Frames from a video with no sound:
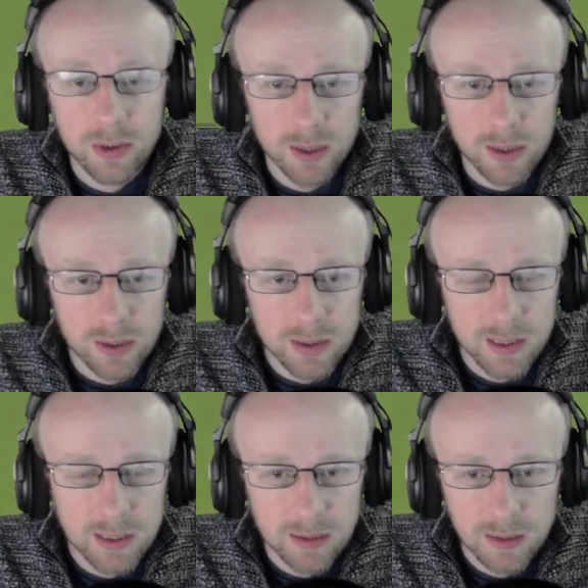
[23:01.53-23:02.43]
across
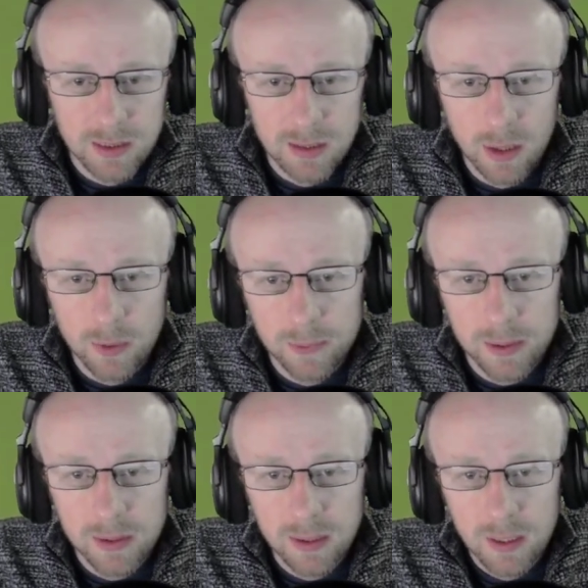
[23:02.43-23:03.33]
this
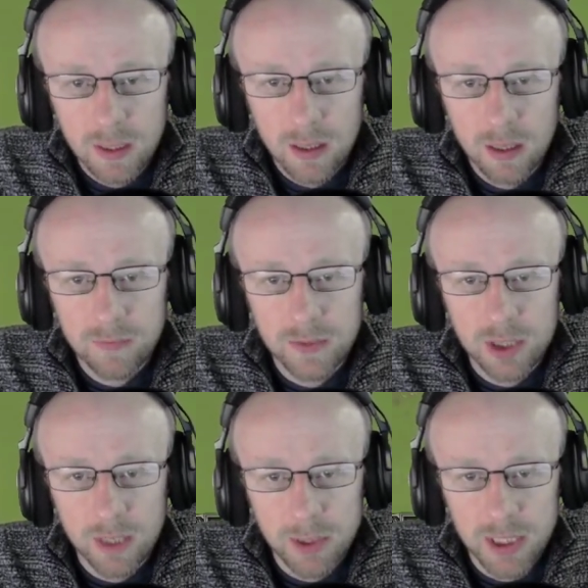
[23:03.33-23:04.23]
open. Hopefully the
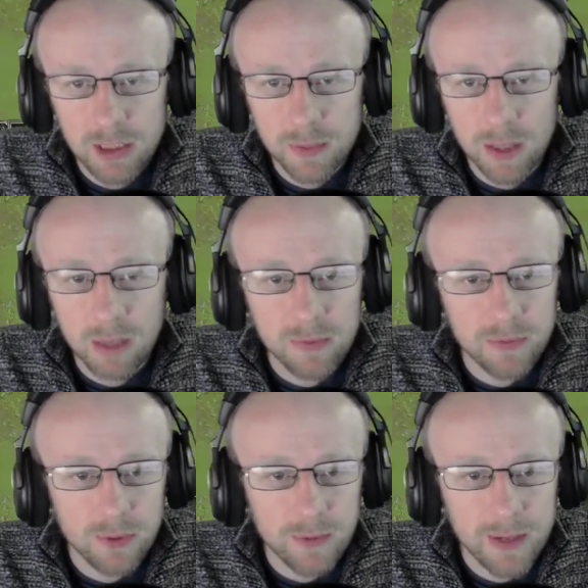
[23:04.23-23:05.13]
trebuchets will be gone
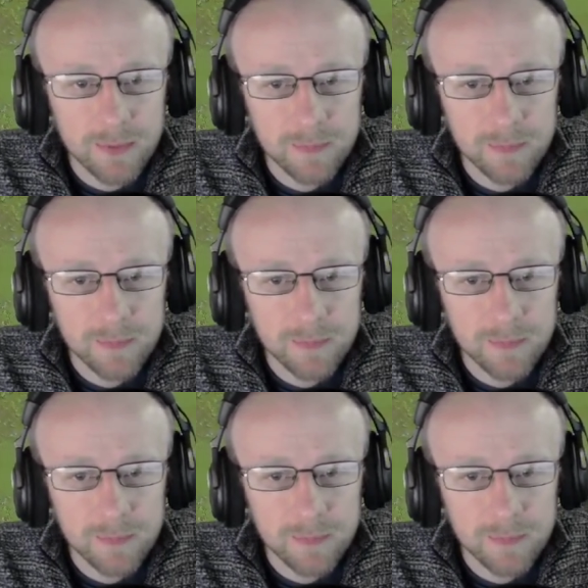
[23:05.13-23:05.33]
before then.